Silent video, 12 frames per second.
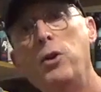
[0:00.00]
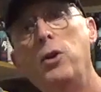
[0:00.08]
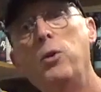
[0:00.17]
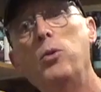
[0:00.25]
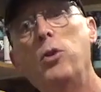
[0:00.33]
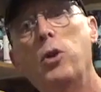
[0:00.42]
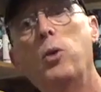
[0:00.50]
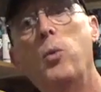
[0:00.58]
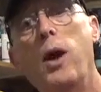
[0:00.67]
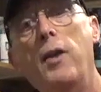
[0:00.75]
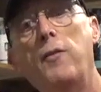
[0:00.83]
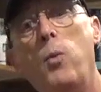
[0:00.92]
you do,
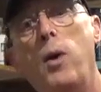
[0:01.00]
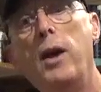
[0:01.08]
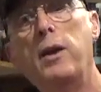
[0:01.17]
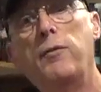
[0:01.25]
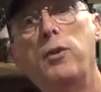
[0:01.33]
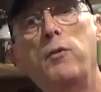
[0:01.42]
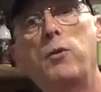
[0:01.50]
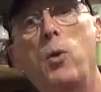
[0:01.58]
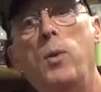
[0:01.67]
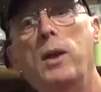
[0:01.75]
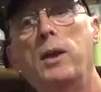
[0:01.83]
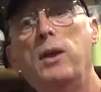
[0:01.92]
whatever way, if you've
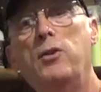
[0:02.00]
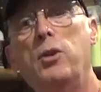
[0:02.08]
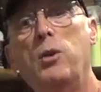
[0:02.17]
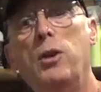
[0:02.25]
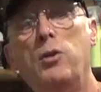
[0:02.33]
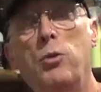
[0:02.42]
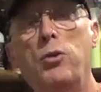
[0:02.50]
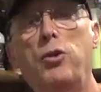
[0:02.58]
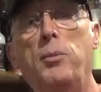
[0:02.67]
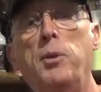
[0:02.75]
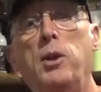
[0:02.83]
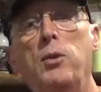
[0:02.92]
got one of these units or a
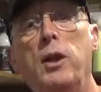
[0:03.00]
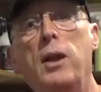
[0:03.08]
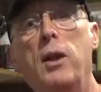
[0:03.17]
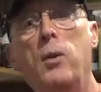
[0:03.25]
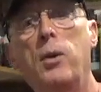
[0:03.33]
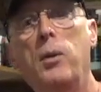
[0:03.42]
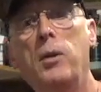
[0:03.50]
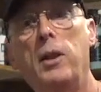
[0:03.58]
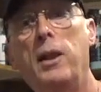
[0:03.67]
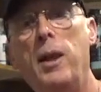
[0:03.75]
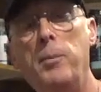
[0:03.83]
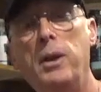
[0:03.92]
similar unit,
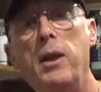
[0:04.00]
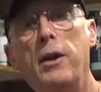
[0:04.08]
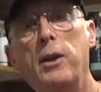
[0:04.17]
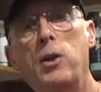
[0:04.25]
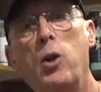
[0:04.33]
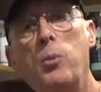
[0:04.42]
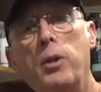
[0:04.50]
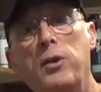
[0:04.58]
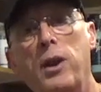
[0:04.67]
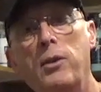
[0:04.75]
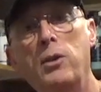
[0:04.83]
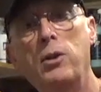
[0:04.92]
let me know in the comments
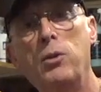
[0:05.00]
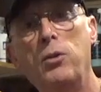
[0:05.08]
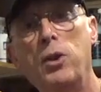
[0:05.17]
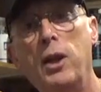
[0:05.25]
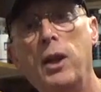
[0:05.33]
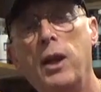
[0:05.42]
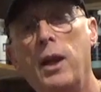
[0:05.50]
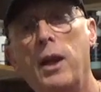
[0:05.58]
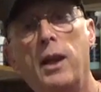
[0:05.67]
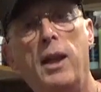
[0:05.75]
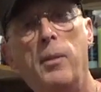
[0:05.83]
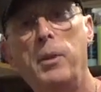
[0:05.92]
how you use it.
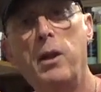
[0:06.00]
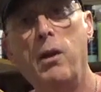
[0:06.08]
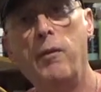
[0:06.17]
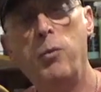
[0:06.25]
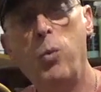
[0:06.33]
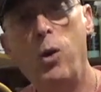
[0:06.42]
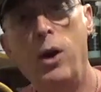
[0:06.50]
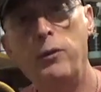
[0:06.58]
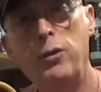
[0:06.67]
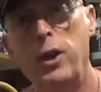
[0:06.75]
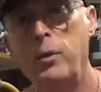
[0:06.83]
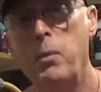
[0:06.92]
Let me know if what I've
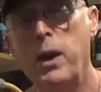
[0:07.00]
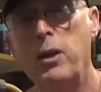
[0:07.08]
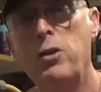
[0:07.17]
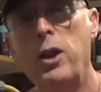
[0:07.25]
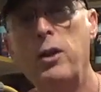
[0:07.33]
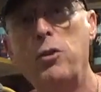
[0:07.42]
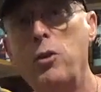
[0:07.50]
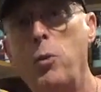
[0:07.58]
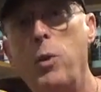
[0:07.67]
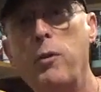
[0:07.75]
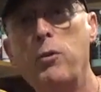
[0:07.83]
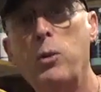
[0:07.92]
said makes sense or
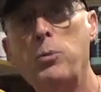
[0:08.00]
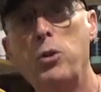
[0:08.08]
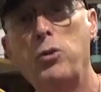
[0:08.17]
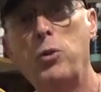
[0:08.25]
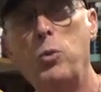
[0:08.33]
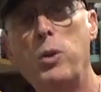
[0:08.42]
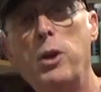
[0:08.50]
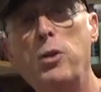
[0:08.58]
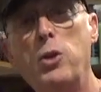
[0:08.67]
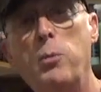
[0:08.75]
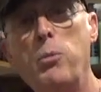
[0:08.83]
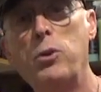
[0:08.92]
whether I'm just talking
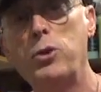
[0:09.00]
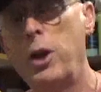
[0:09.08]
gibberish